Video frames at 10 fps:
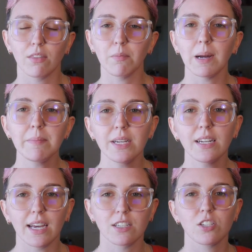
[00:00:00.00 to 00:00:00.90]
There might be an
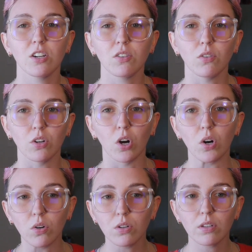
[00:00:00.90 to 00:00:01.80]
external
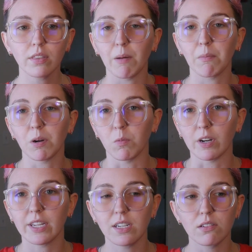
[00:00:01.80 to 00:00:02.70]
goal that we're
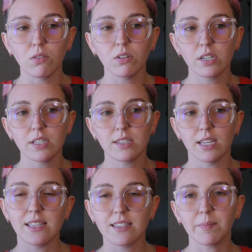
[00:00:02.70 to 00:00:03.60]
working towards,
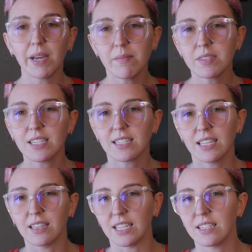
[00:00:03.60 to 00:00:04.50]
and sometimes this
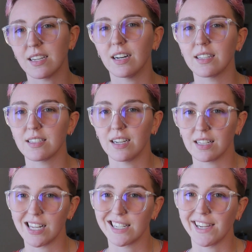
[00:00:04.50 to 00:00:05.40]
can lead to us
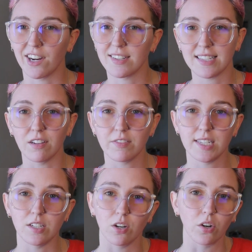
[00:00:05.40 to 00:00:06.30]
neglecting ourselves
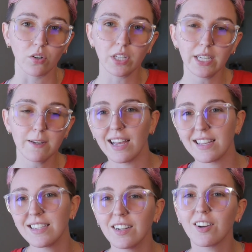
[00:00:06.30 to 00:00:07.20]
internally,
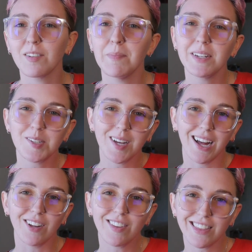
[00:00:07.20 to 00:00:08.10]
as in our mental
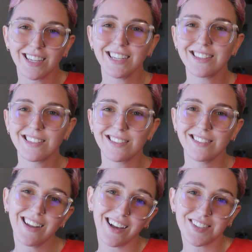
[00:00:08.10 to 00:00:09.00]
health gets
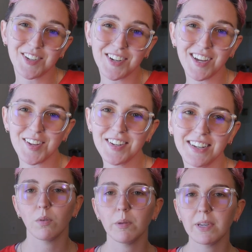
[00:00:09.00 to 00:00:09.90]
not so
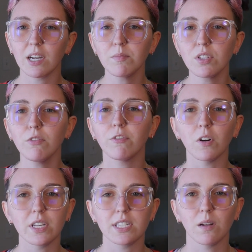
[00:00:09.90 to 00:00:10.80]
good. We become so
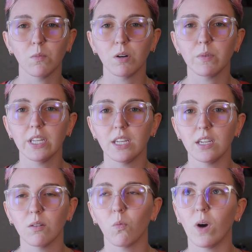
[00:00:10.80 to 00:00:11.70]
focused on what
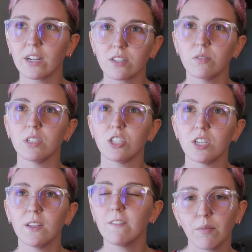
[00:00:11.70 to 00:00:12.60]
we want to
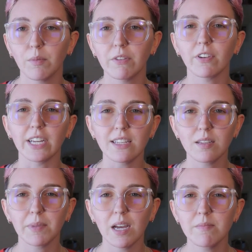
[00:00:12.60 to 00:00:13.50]
achieve that we forget
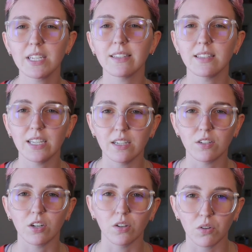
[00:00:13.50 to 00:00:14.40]
sometimes it's the
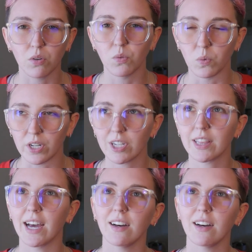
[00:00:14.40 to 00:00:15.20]
internal work that